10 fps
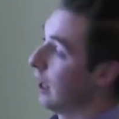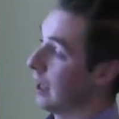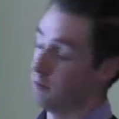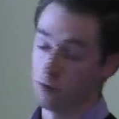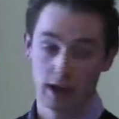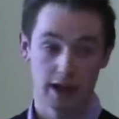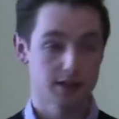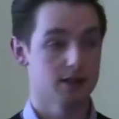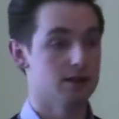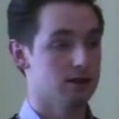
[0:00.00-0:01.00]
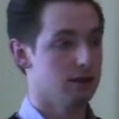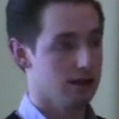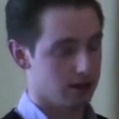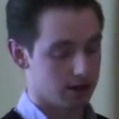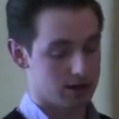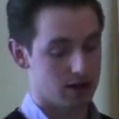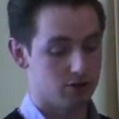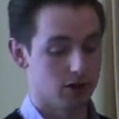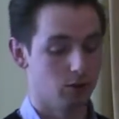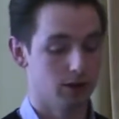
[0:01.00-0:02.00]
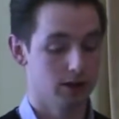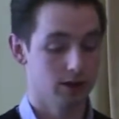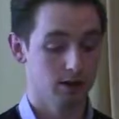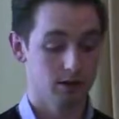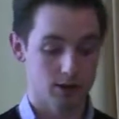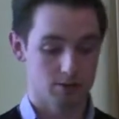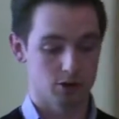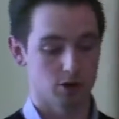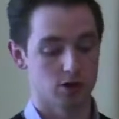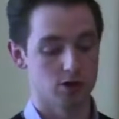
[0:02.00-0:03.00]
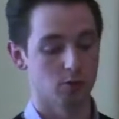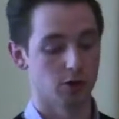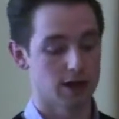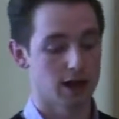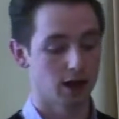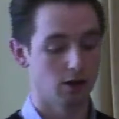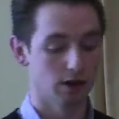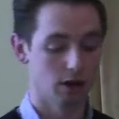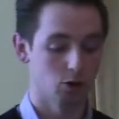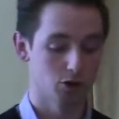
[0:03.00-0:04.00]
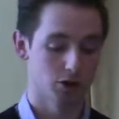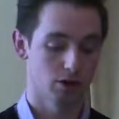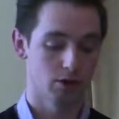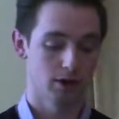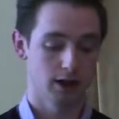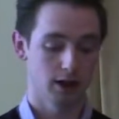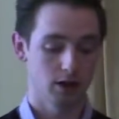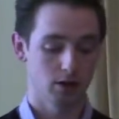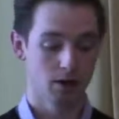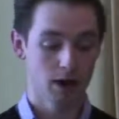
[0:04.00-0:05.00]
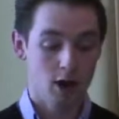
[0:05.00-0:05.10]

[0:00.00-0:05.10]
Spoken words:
and that's concentric with the sort of sub-rectangular enclosure around that cairn,